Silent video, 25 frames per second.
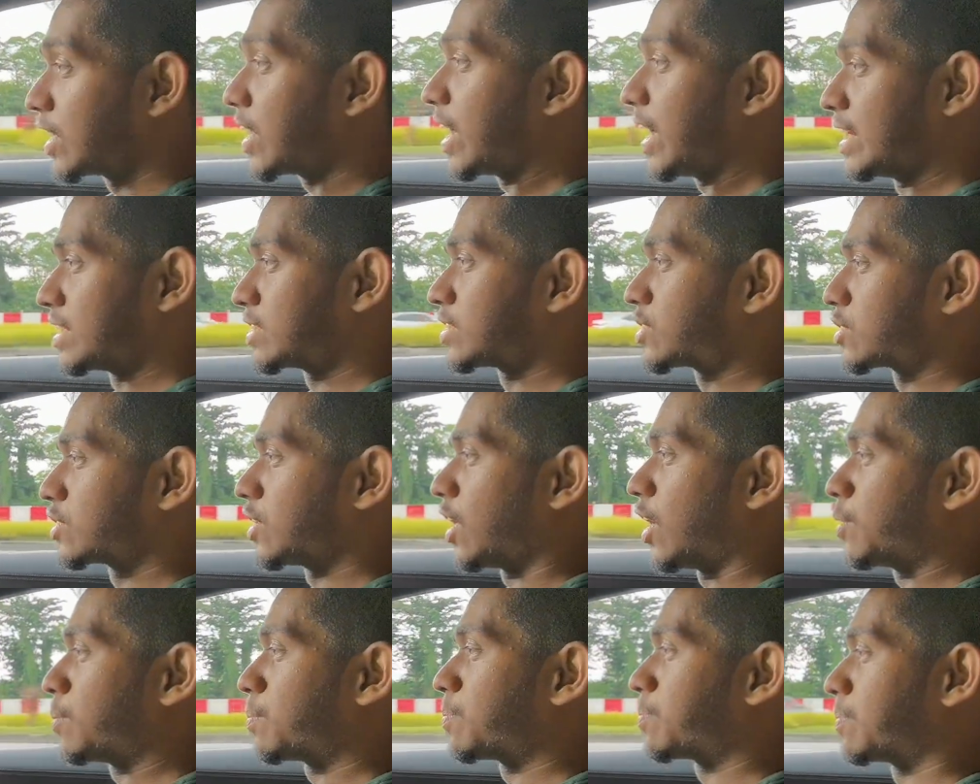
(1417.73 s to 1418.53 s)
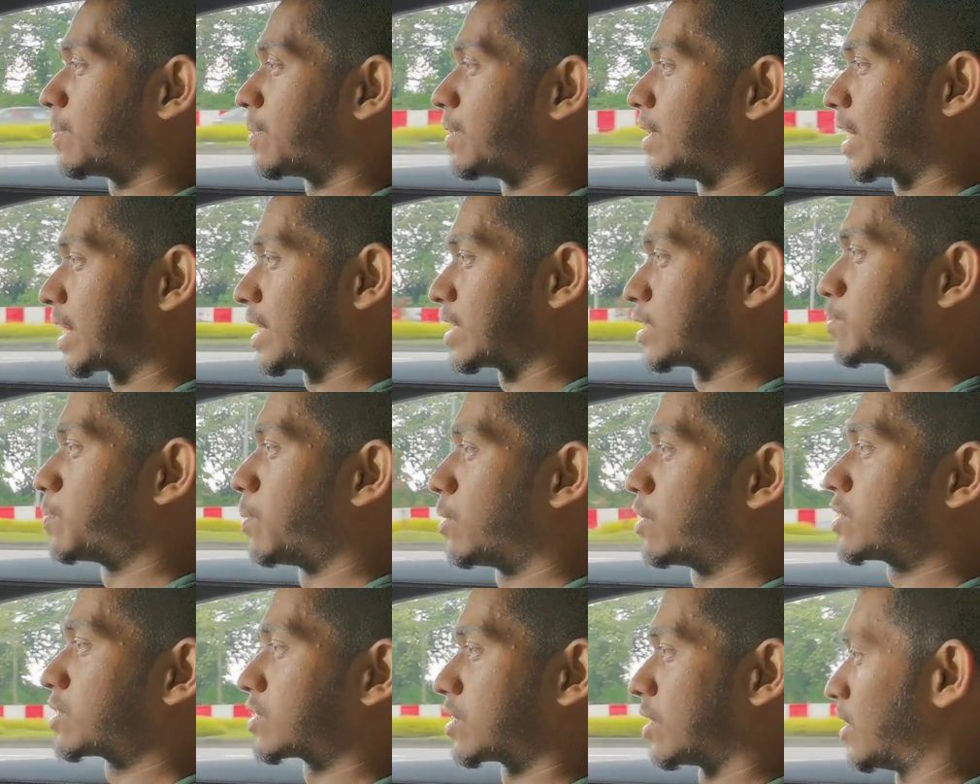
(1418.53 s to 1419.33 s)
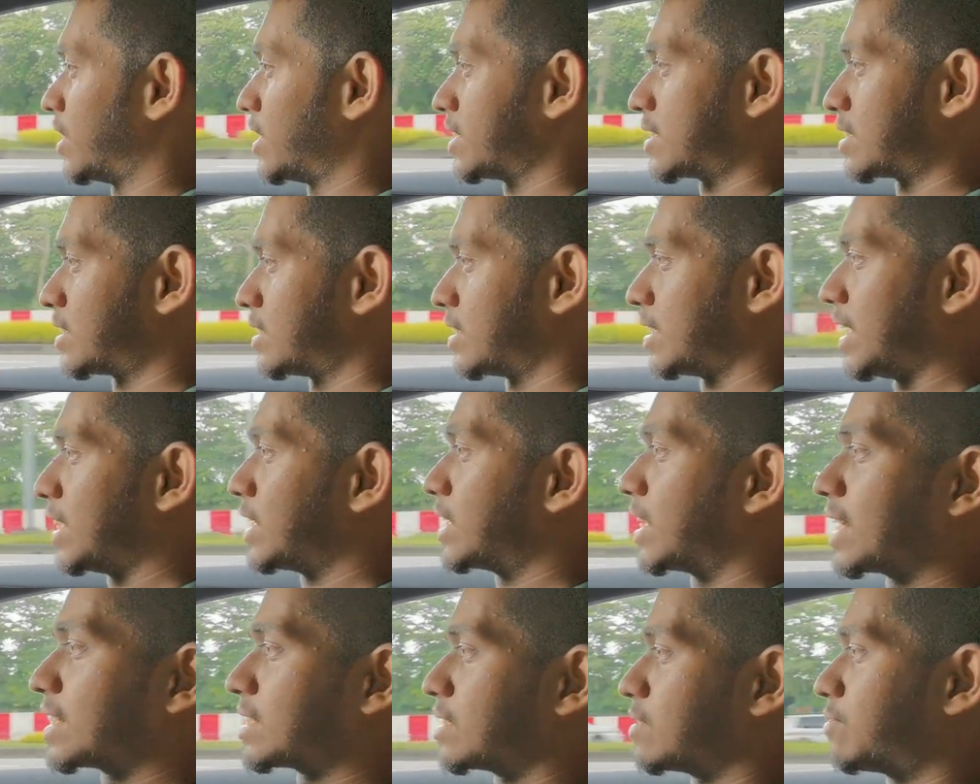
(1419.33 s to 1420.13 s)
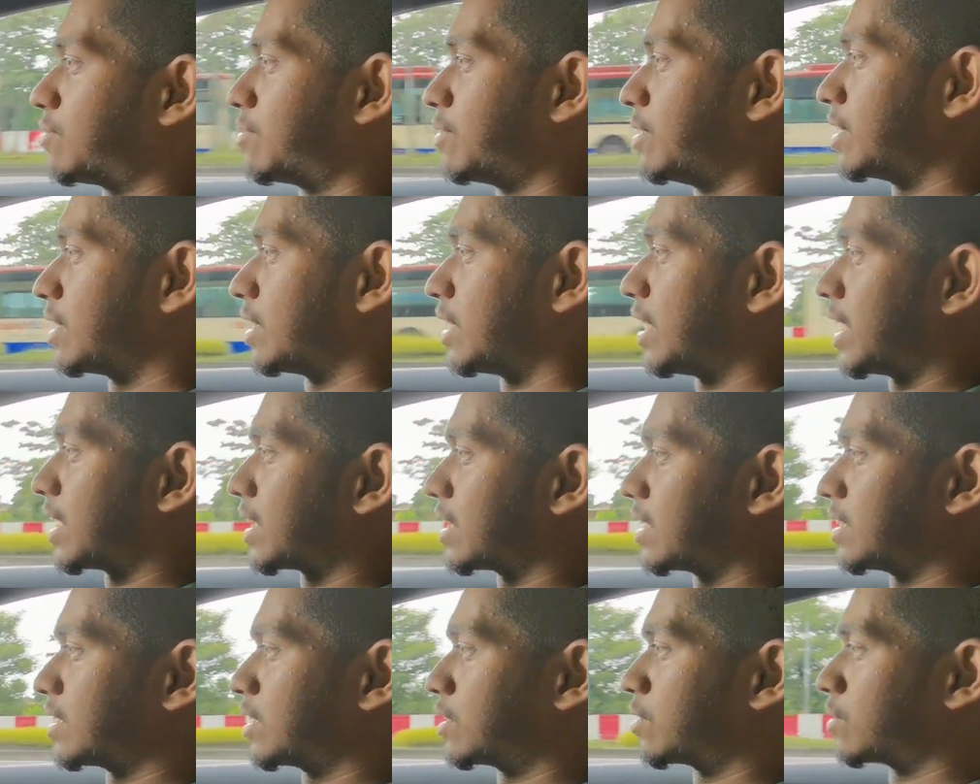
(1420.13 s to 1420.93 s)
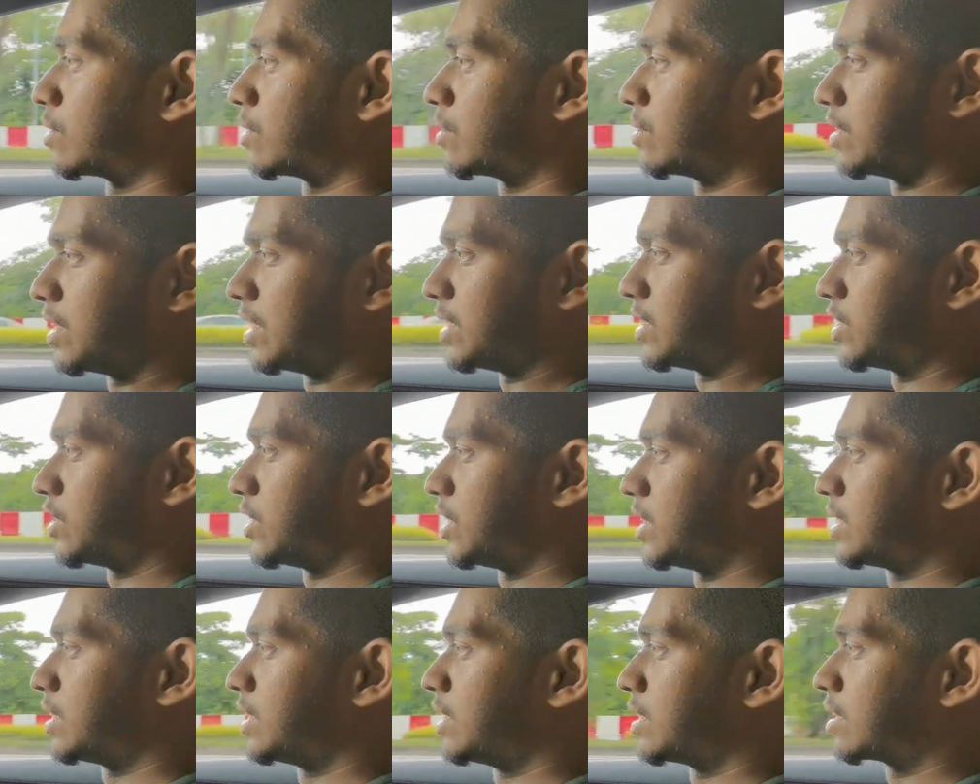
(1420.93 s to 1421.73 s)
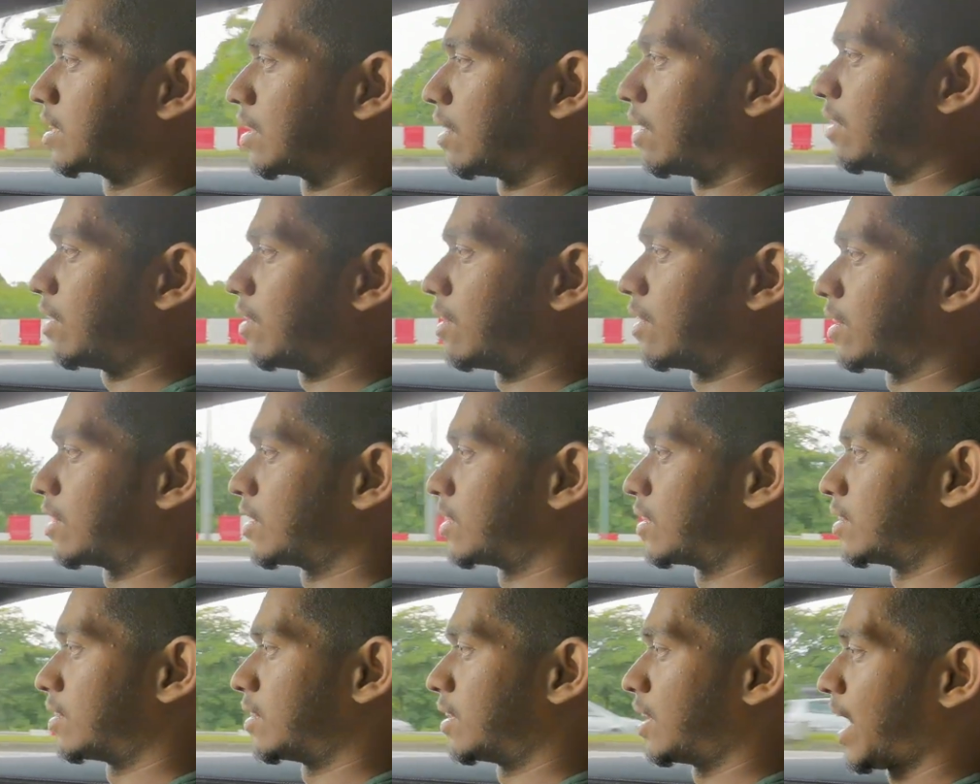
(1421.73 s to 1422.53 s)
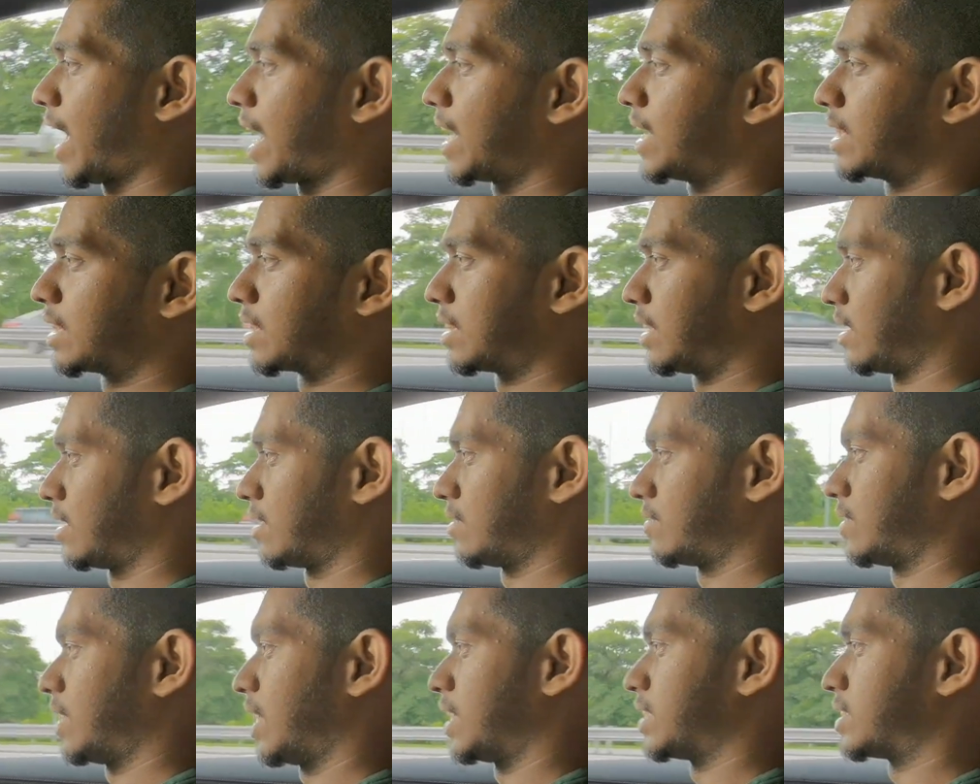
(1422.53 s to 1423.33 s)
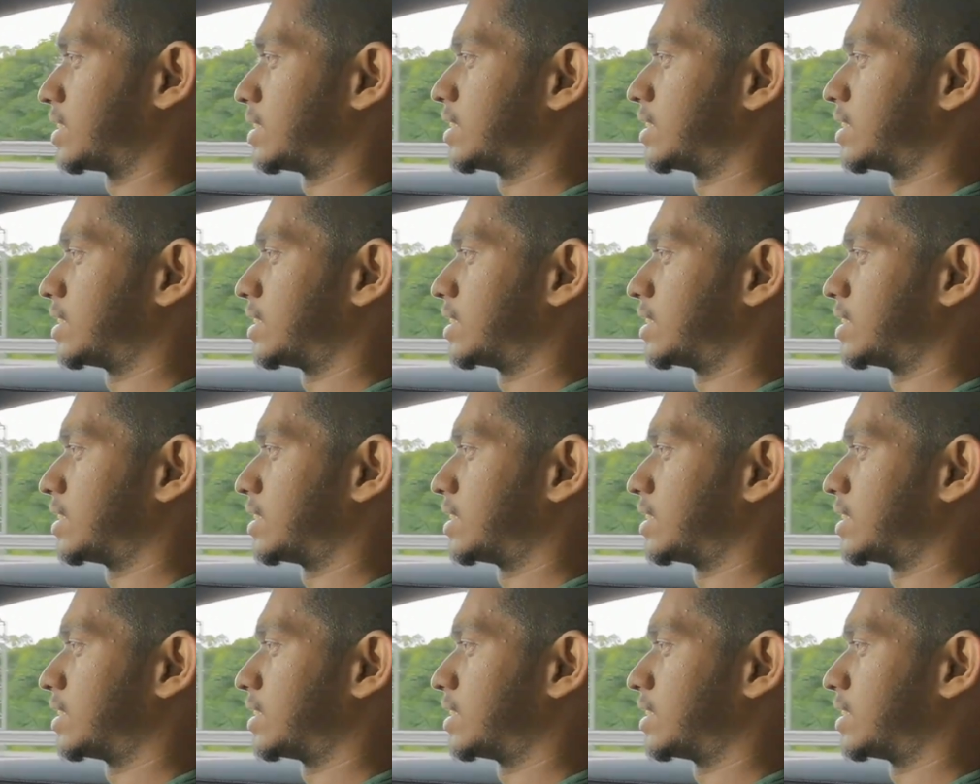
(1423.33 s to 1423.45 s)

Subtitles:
It's sharp like a sports car. It doesn't feel like a GT car or anything of that